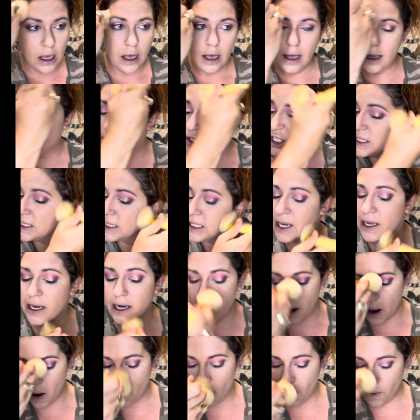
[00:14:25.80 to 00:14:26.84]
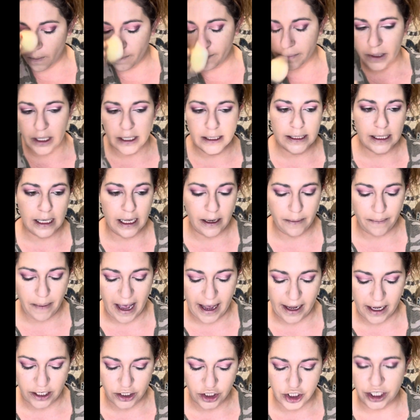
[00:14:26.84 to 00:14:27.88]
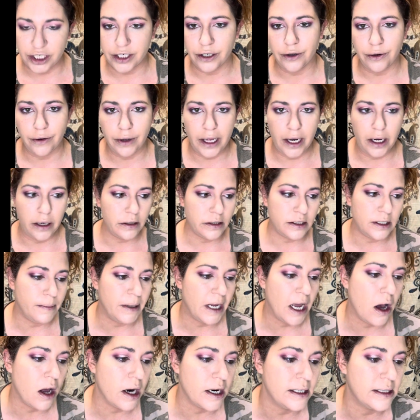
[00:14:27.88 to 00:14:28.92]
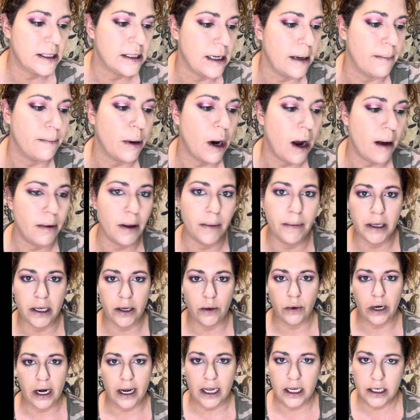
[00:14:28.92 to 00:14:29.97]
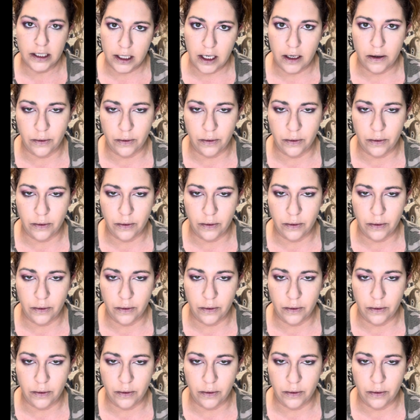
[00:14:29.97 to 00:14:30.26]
I'm just staying at home. It's laid back and chill. And to be honest, I'm probably, when I get done